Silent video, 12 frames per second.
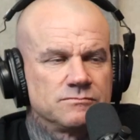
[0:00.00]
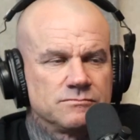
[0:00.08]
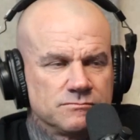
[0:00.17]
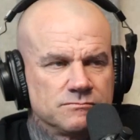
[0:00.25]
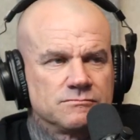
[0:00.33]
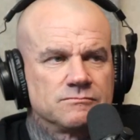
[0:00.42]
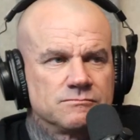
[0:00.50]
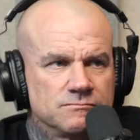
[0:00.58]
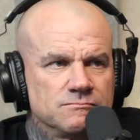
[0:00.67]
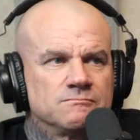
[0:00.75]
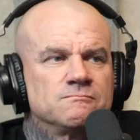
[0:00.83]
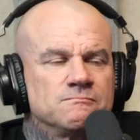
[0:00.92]
We go
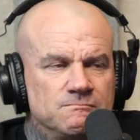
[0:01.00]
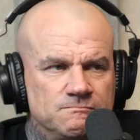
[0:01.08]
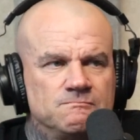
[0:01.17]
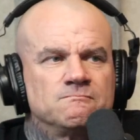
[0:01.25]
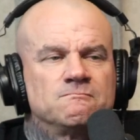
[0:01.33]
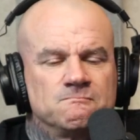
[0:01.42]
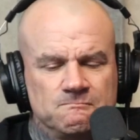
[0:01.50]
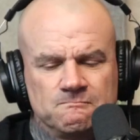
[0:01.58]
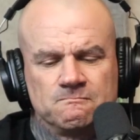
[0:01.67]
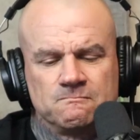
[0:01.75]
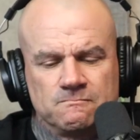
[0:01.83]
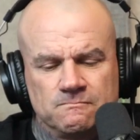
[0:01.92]
down.
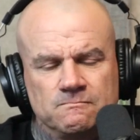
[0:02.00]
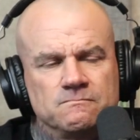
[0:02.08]
We're